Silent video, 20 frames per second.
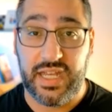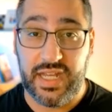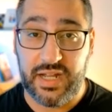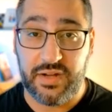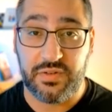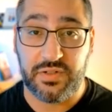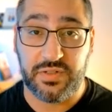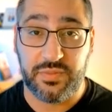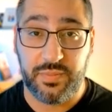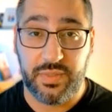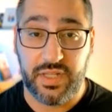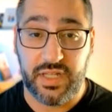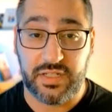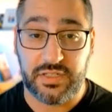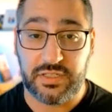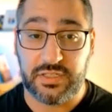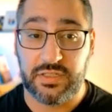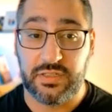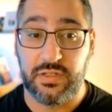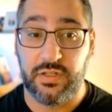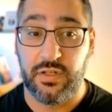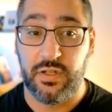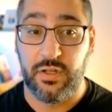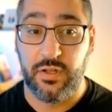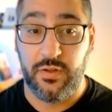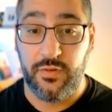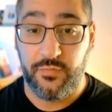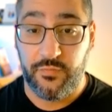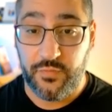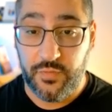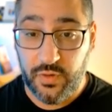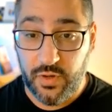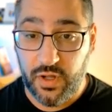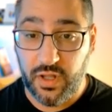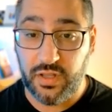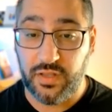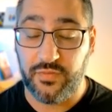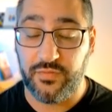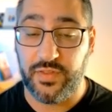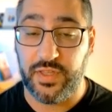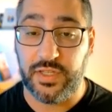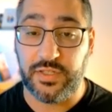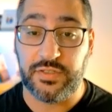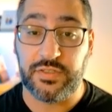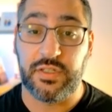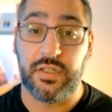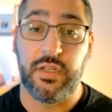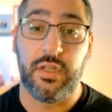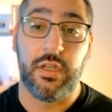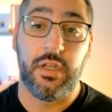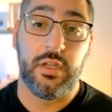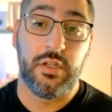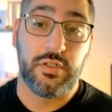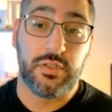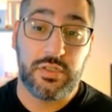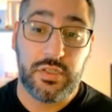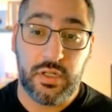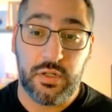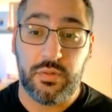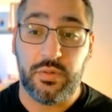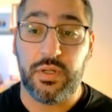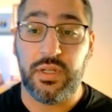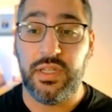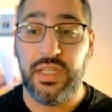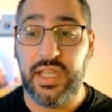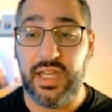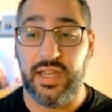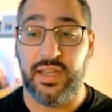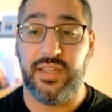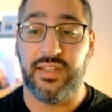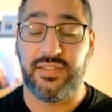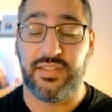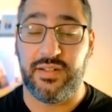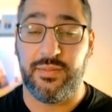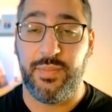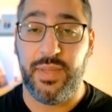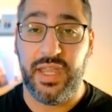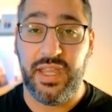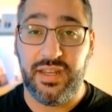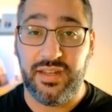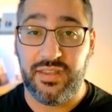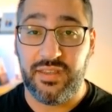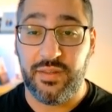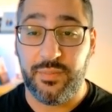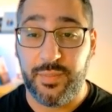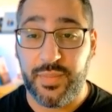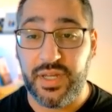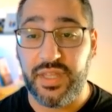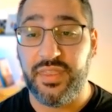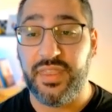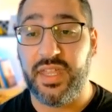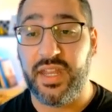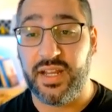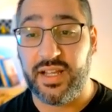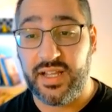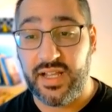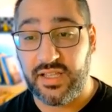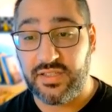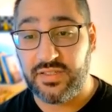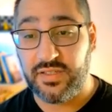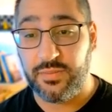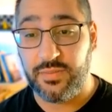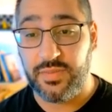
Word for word: hours plus for all of this. So yeah, is it a pain in the butt that I got some